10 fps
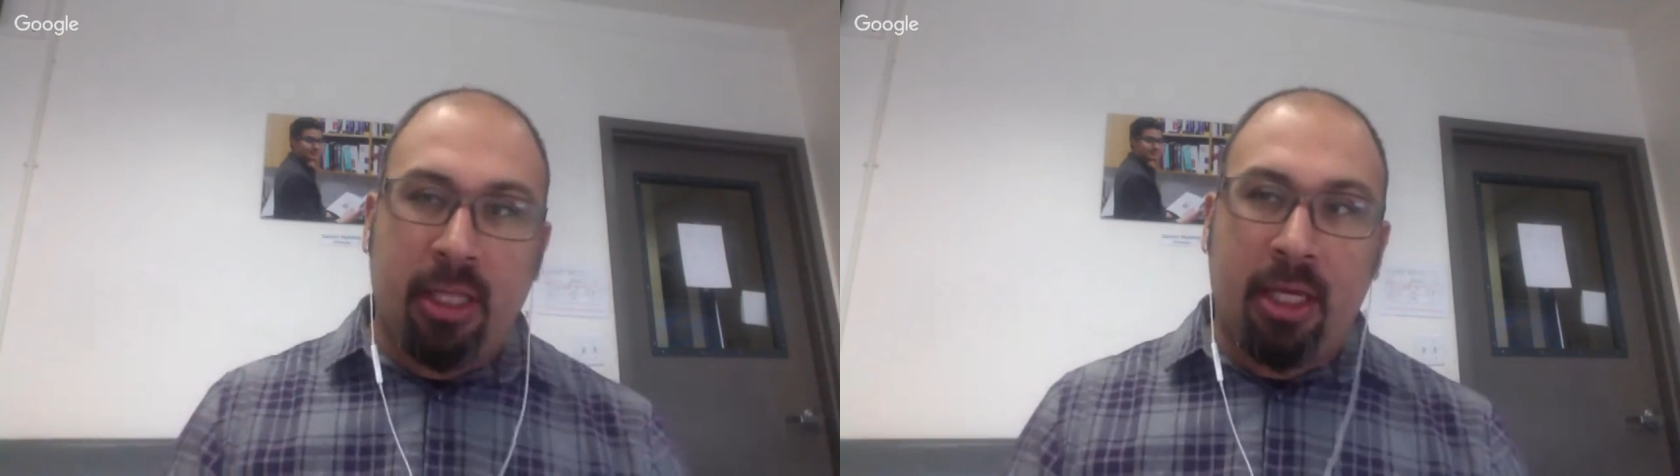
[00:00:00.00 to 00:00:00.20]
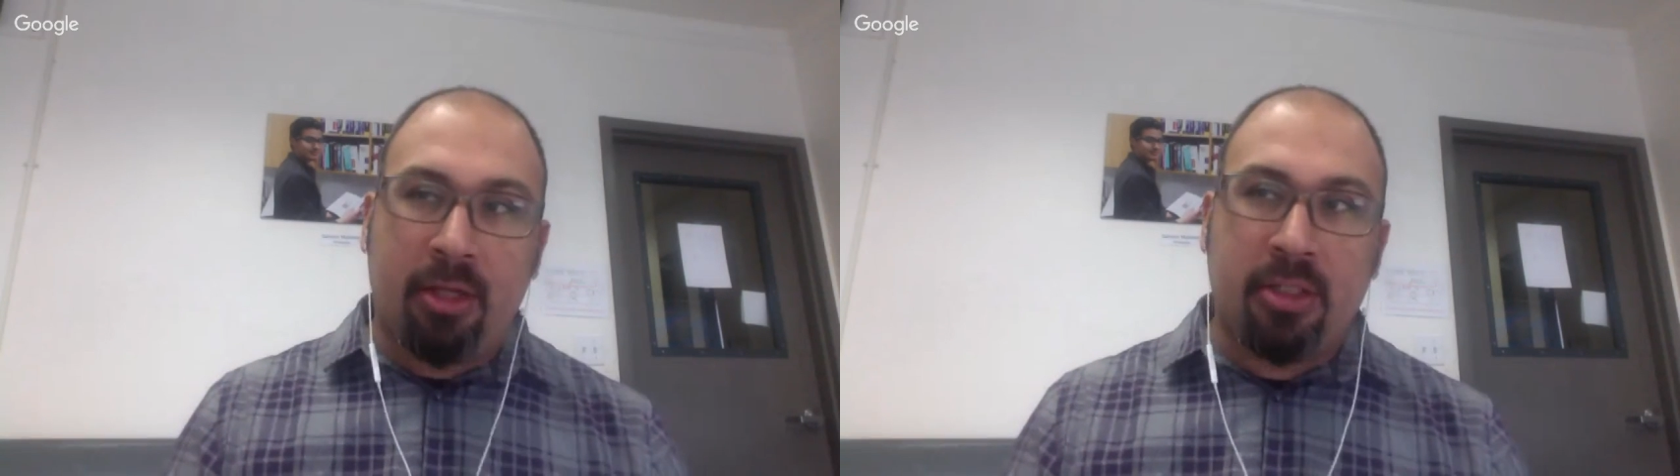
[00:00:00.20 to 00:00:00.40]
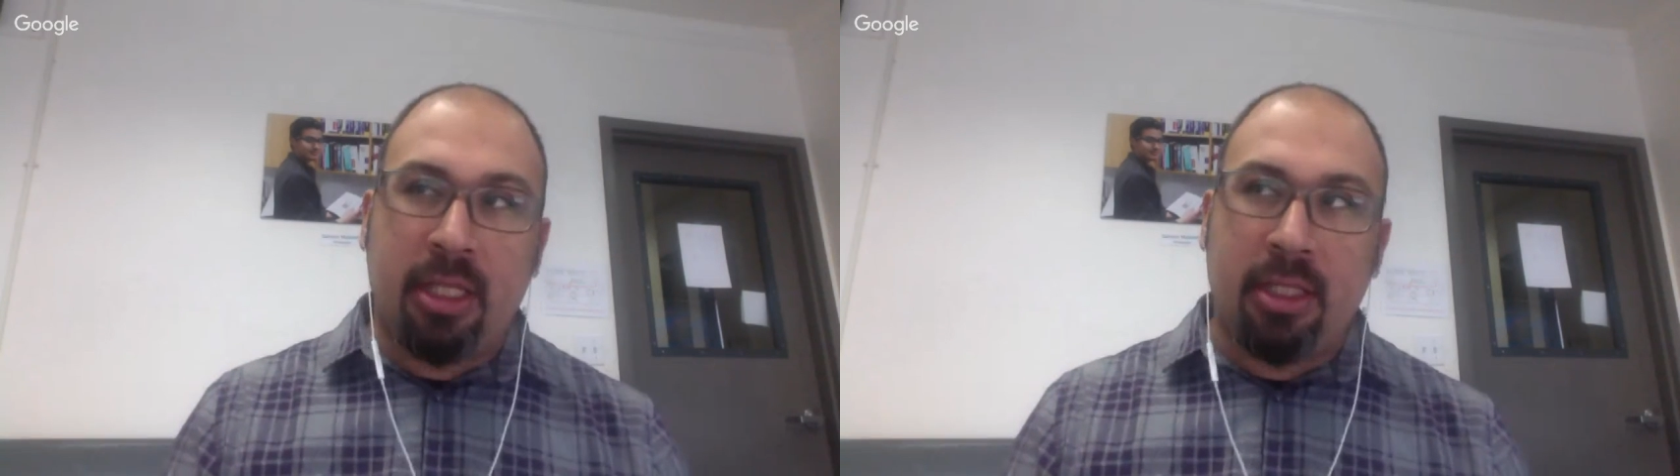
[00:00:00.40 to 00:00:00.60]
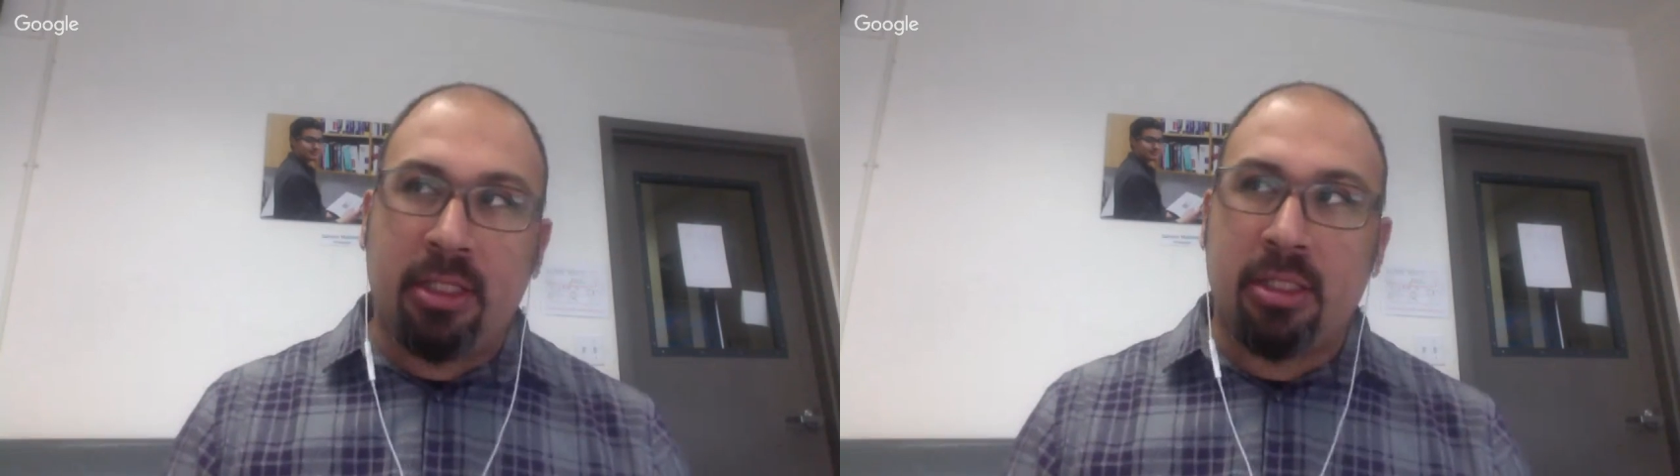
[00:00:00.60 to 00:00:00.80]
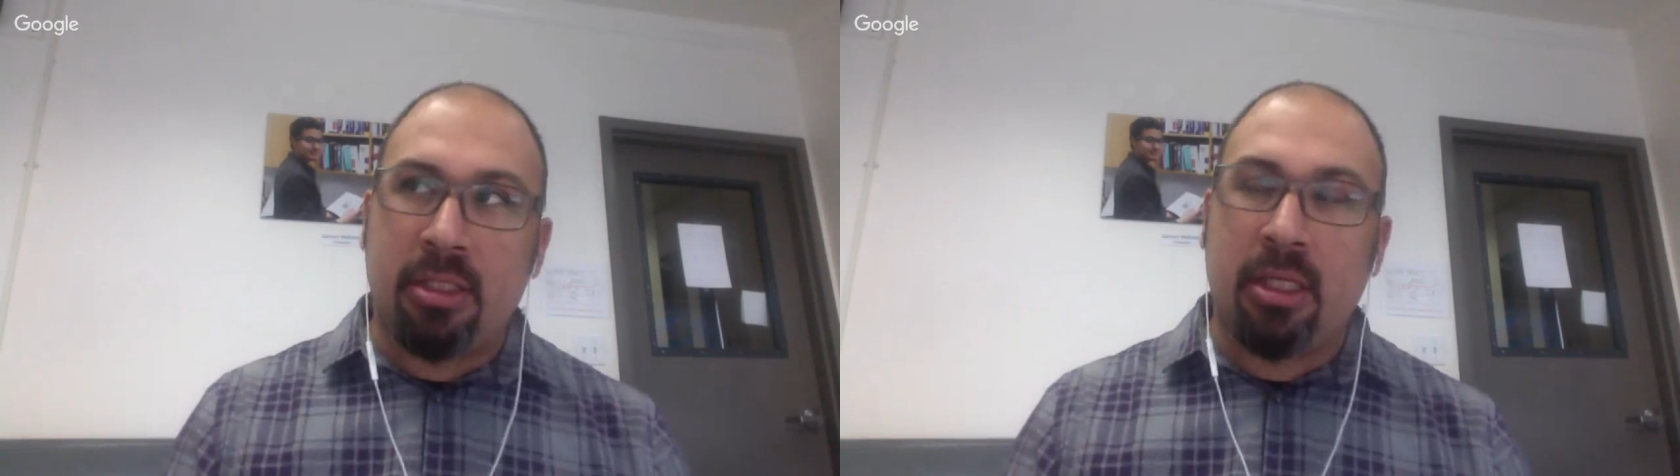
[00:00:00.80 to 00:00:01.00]
understand this
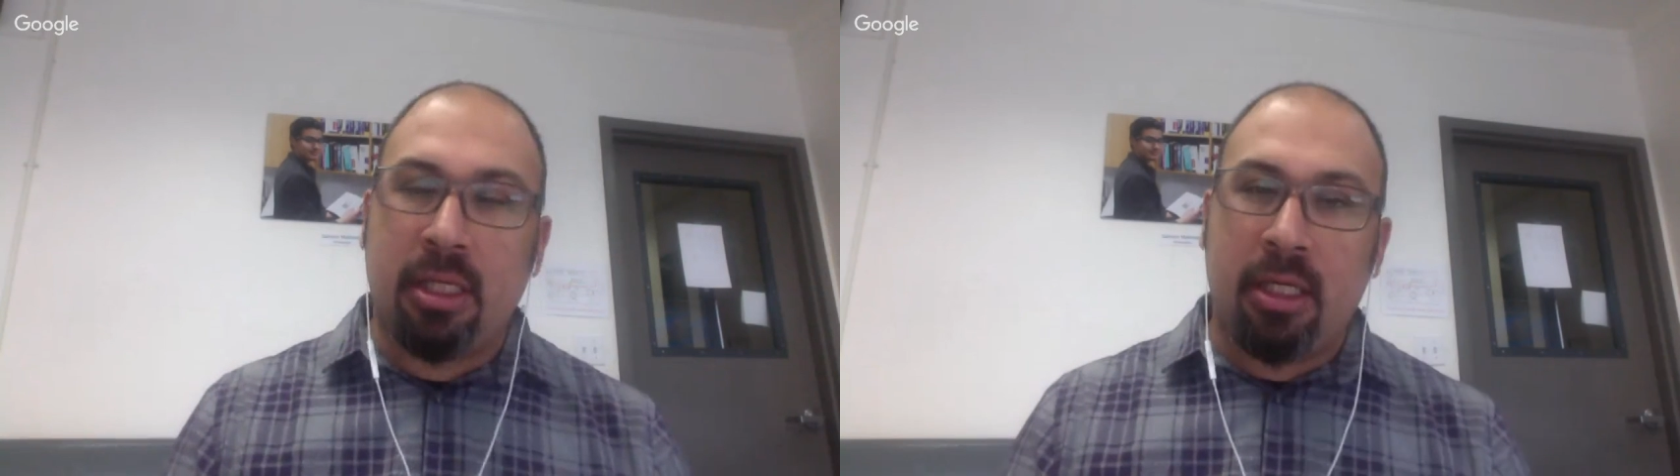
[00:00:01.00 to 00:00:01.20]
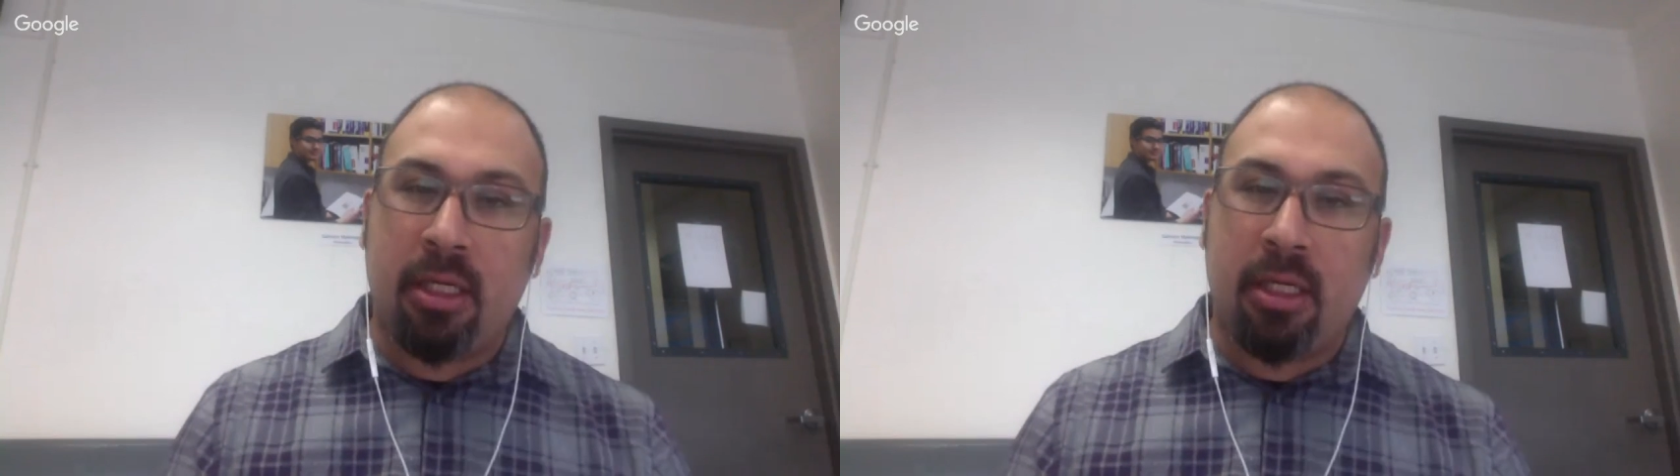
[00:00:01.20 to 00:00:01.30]
is a